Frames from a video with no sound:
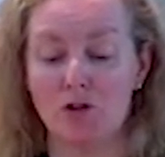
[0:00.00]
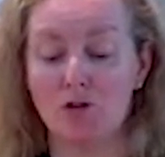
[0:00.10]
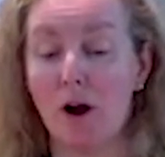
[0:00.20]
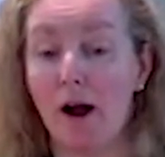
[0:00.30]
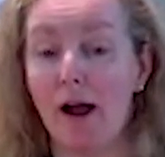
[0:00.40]

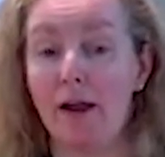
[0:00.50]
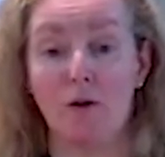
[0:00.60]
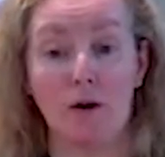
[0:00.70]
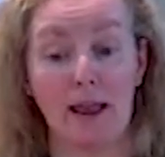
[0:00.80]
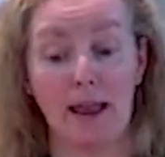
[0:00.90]
dried
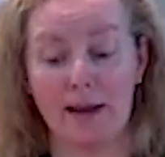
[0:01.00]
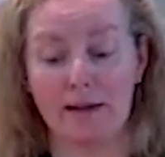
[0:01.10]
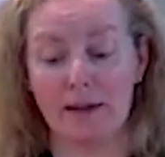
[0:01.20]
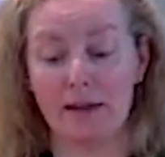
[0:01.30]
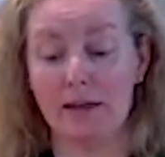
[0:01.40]
or canned
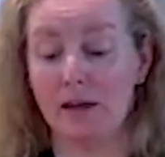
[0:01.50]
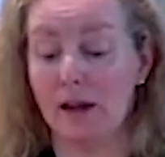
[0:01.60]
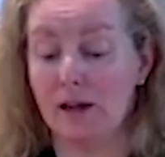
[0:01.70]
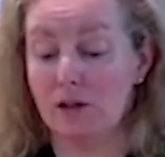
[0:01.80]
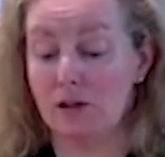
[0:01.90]
in
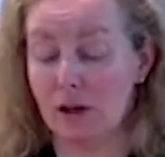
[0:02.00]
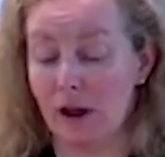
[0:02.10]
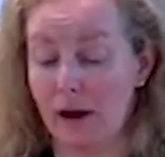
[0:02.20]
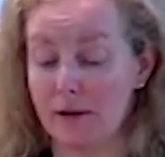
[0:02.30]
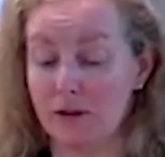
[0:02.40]

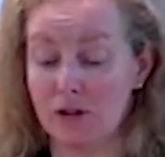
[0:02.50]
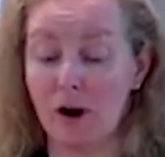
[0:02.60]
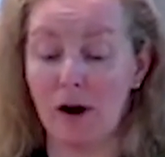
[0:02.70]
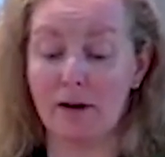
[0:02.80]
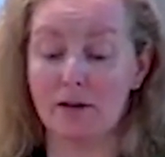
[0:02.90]
uh,
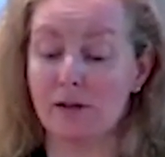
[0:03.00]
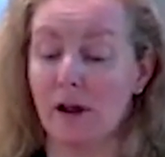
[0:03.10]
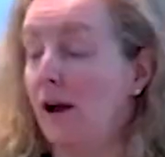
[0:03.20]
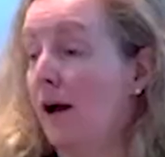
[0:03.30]
jars,